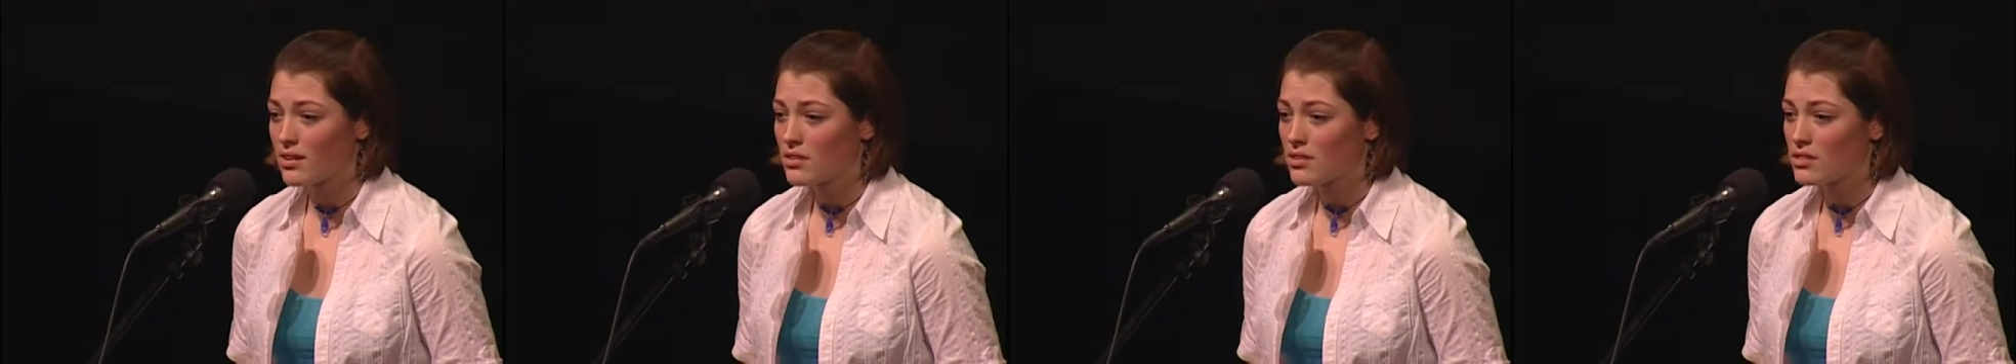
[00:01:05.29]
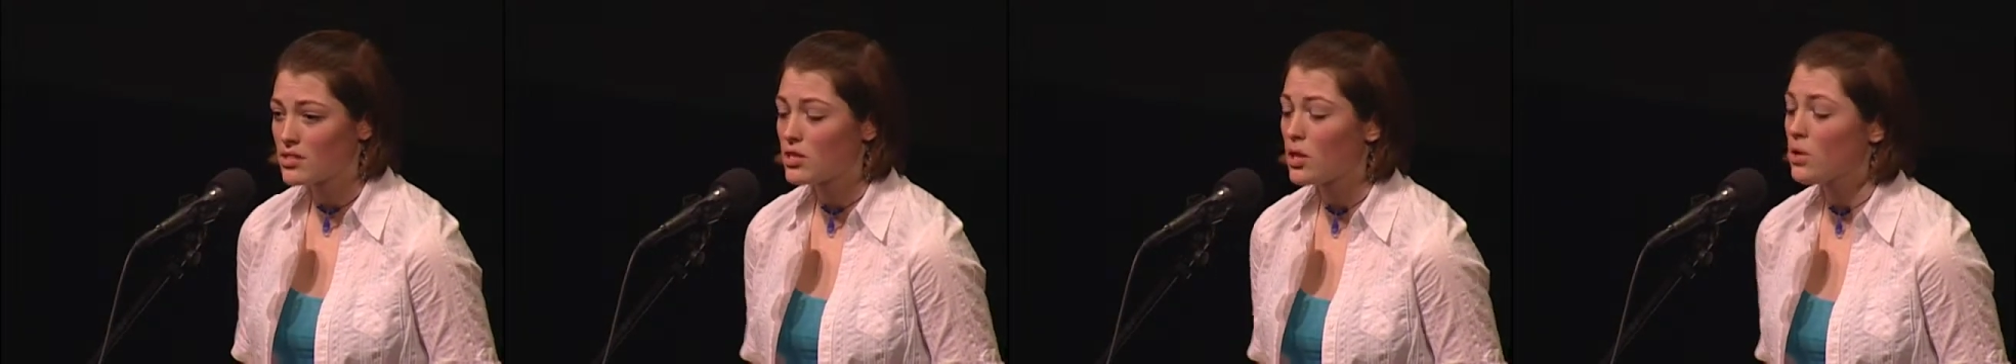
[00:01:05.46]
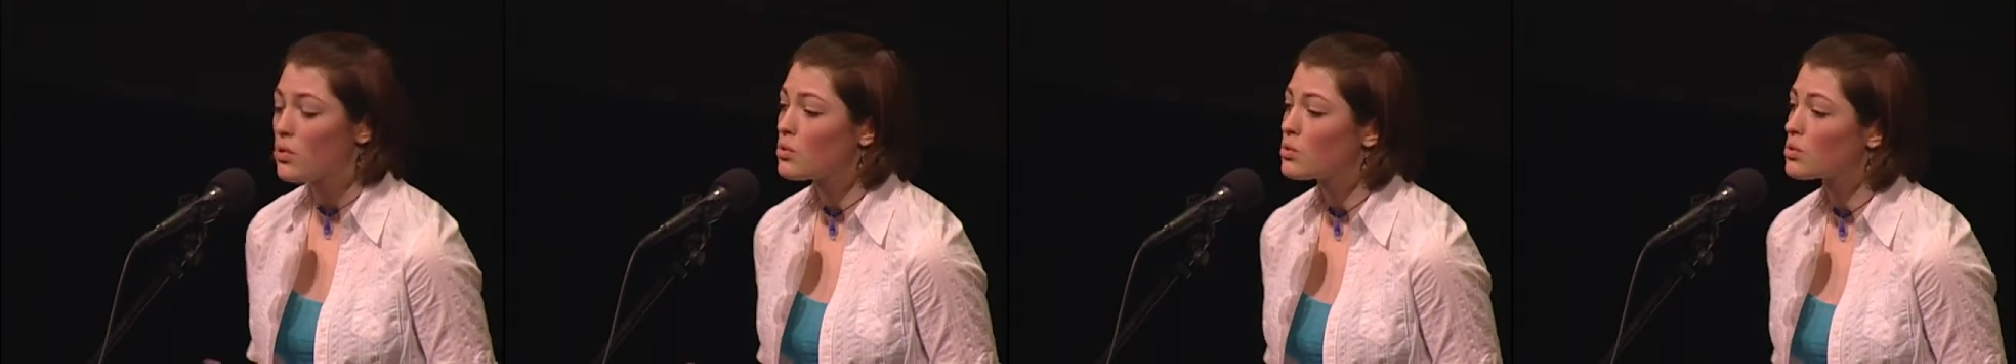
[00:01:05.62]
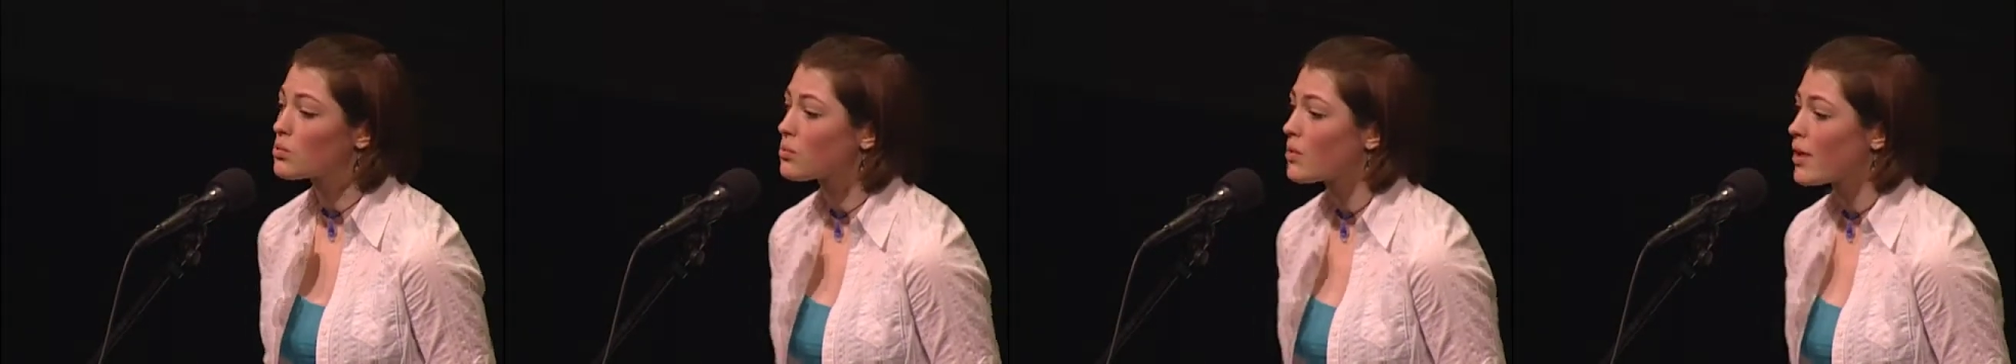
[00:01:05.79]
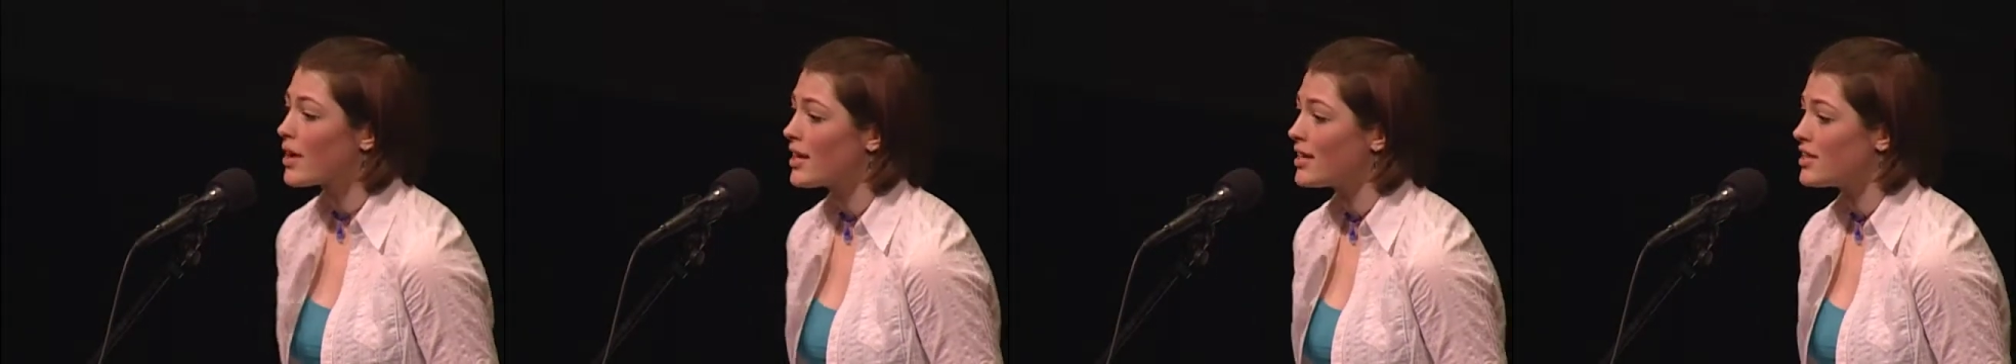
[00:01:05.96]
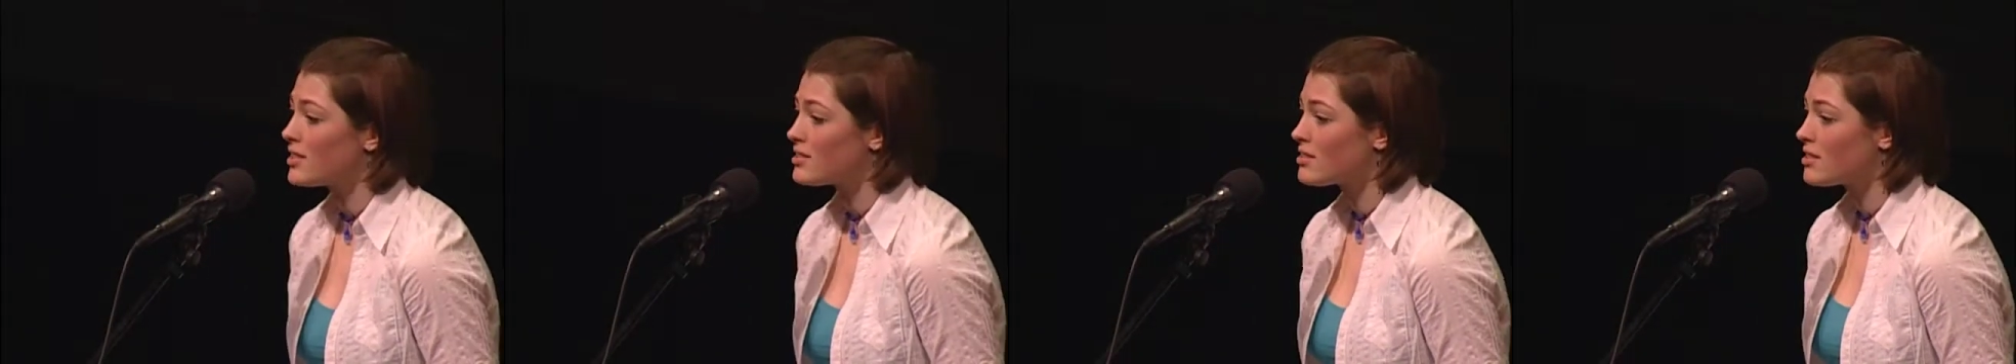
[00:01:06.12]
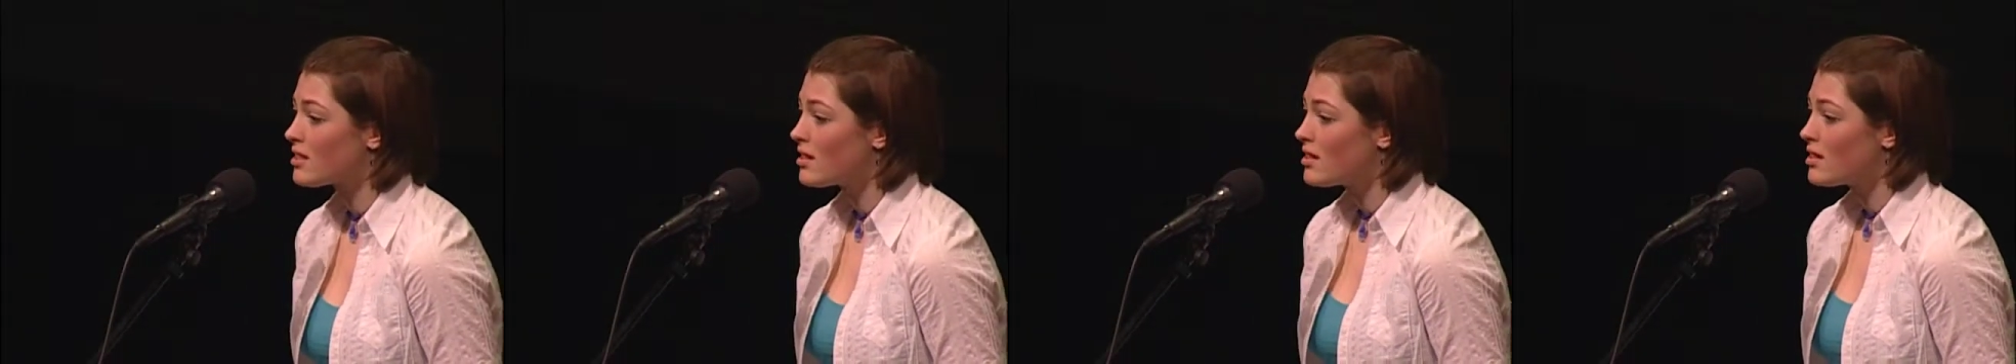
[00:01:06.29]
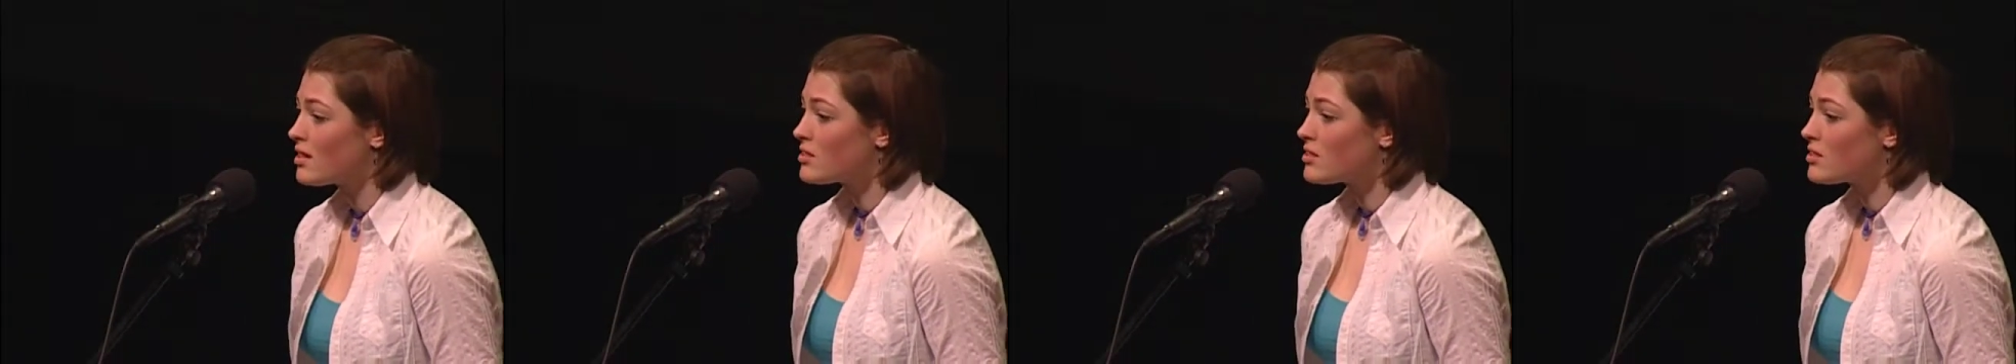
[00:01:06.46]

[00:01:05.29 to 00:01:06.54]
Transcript: so great,